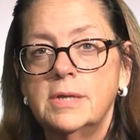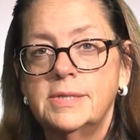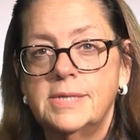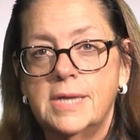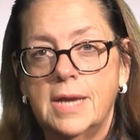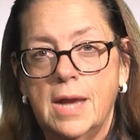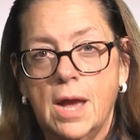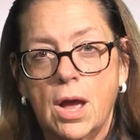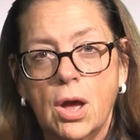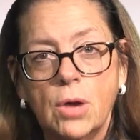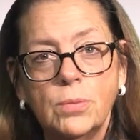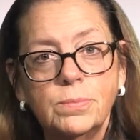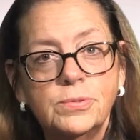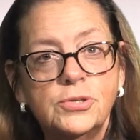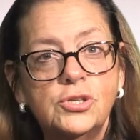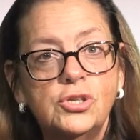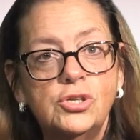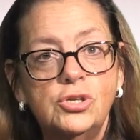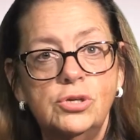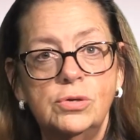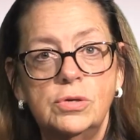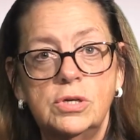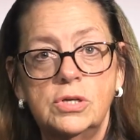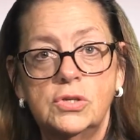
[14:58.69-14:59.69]
to help
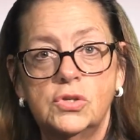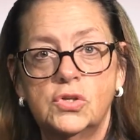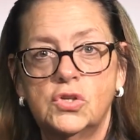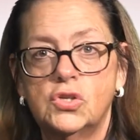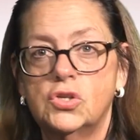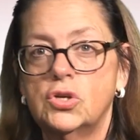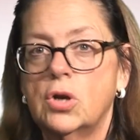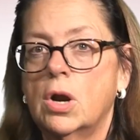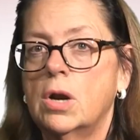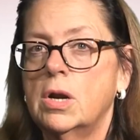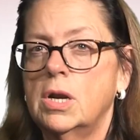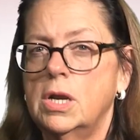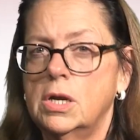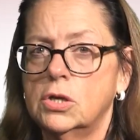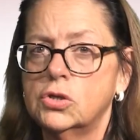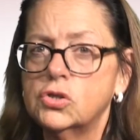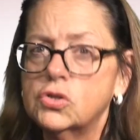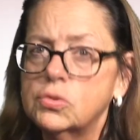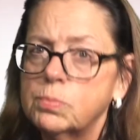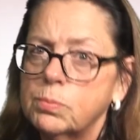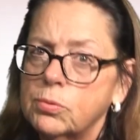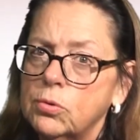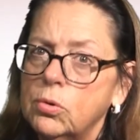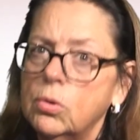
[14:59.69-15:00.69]
students start
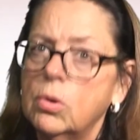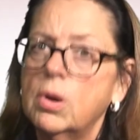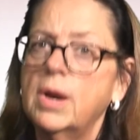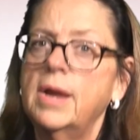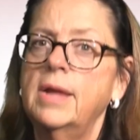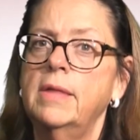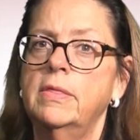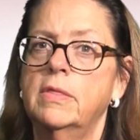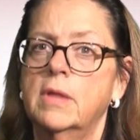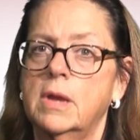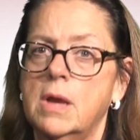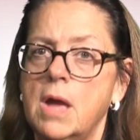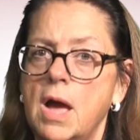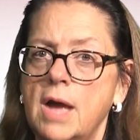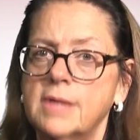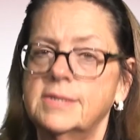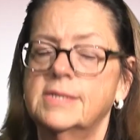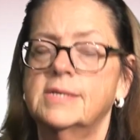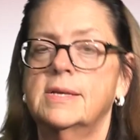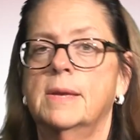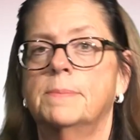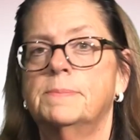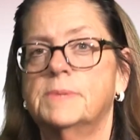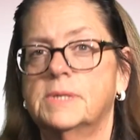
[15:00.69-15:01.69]
exploring the
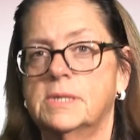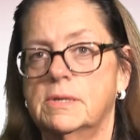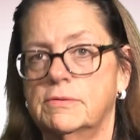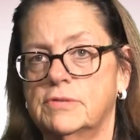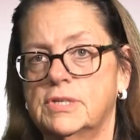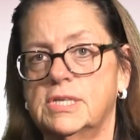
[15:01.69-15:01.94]
concepts of